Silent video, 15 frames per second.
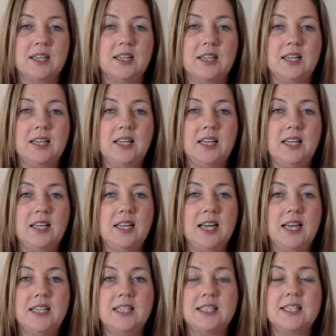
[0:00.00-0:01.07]
he
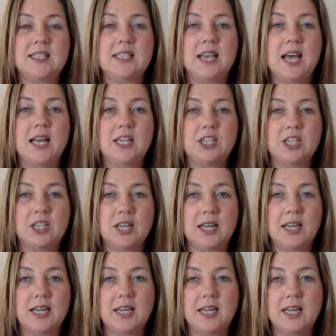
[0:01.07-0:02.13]
had such
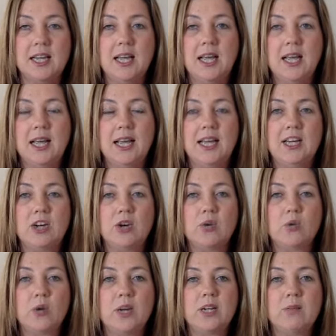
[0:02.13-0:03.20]
a
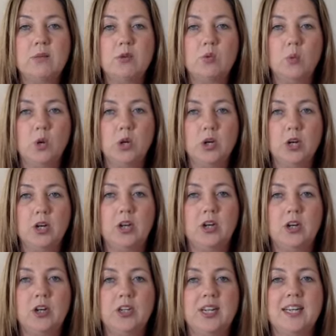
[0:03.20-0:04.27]
incredible
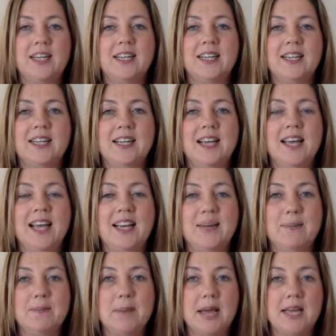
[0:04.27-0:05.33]
workload and an
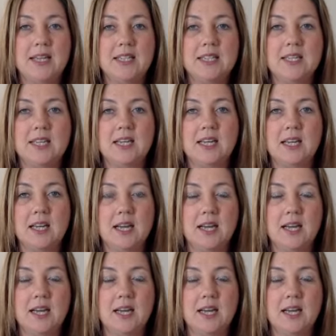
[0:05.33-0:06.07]
amazing